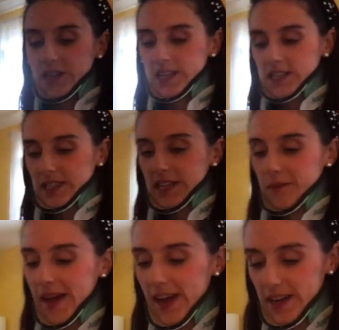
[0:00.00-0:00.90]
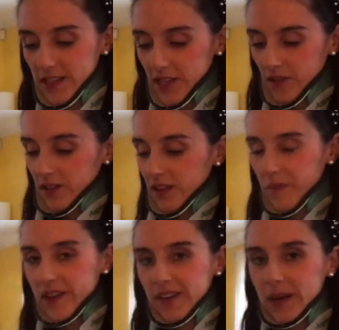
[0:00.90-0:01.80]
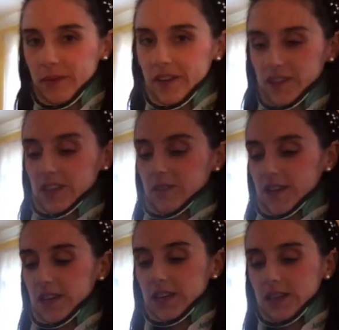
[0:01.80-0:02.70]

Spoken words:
is in a bag, so let me unwrap that really quick.